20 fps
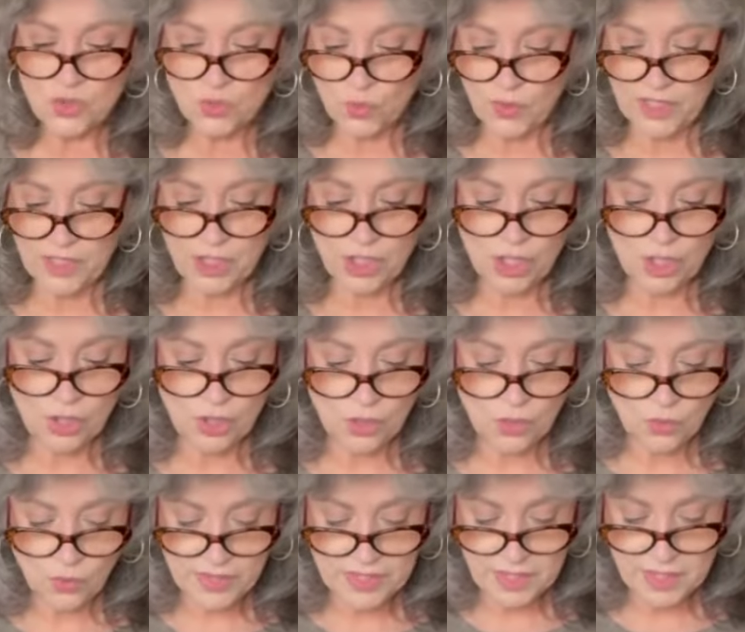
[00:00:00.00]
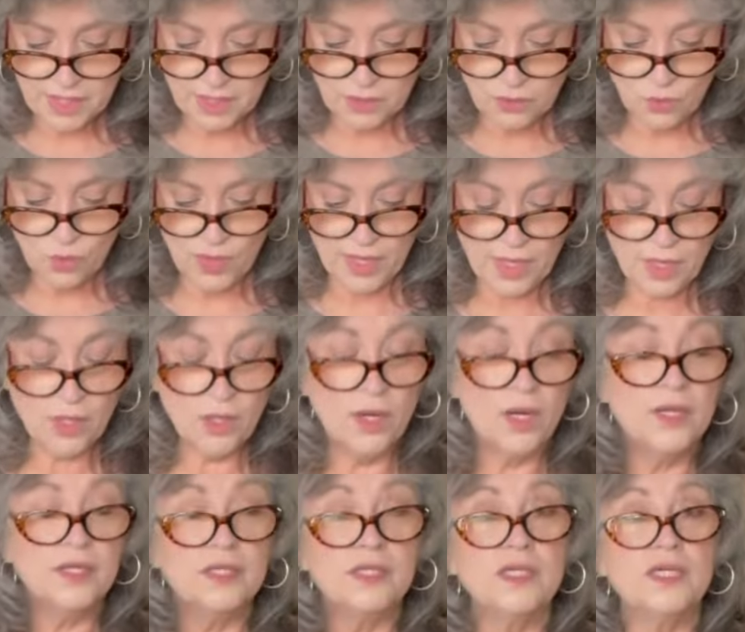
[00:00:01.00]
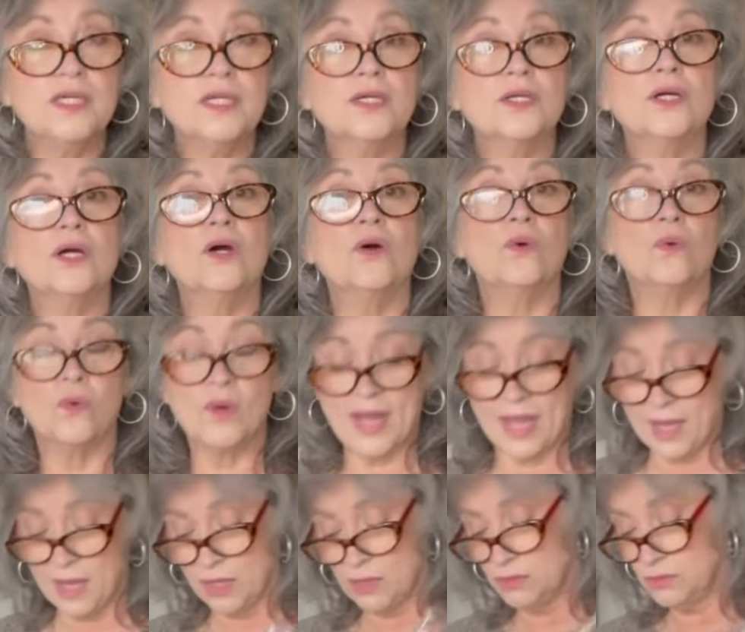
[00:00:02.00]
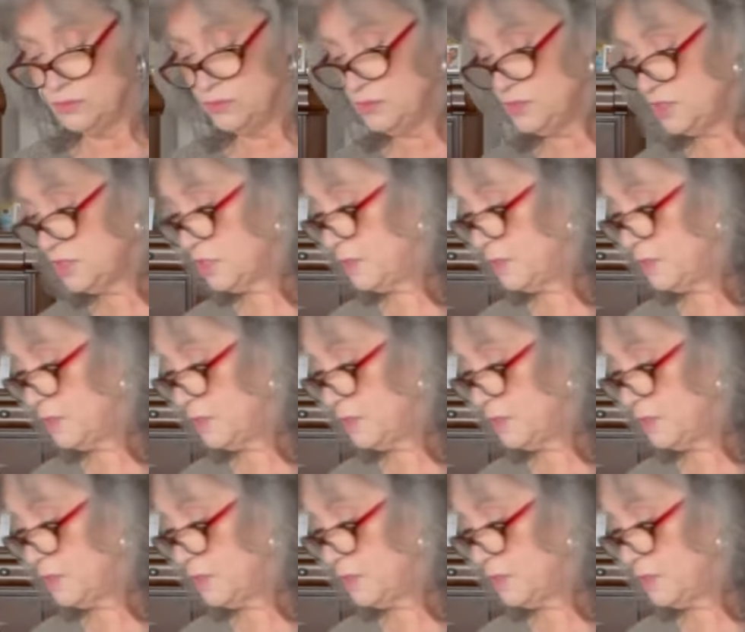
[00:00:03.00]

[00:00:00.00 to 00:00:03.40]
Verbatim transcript: we know we can wear year round